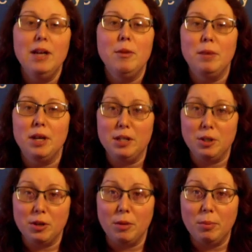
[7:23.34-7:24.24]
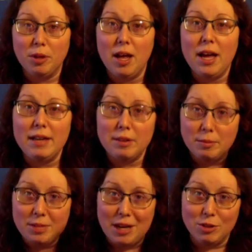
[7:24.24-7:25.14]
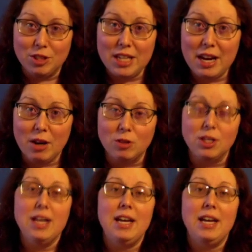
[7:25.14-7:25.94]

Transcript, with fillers: but you can apply them downstairs